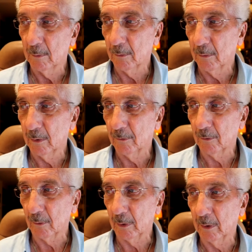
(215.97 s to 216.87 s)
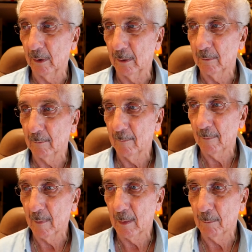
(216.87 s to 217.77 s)
it's certainly not,
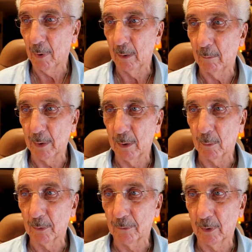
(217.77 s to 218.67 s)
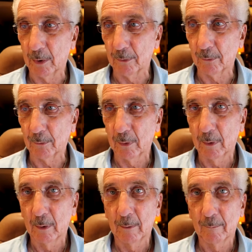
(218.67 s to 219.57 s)
by Myanmar standards,
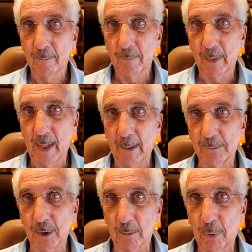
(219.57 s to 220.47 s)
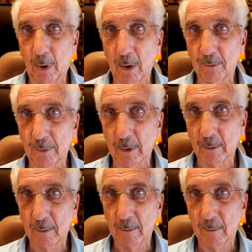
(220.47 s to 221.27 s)
abject poverty,